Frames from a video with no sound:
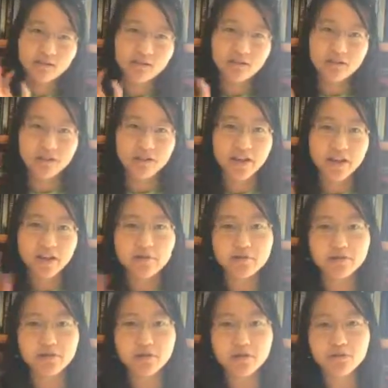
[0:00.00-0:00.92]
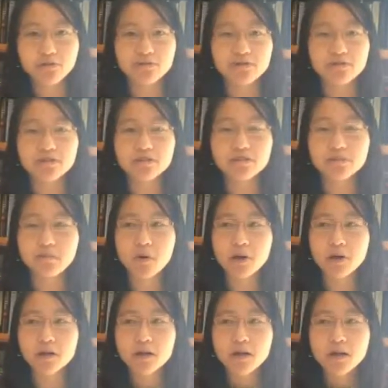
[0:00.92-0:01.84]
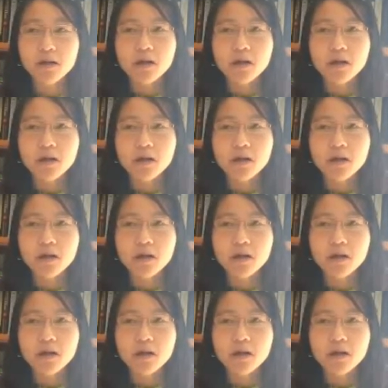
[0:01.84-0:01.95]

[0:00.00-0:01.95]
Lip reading: you know, getting really emotional at this part.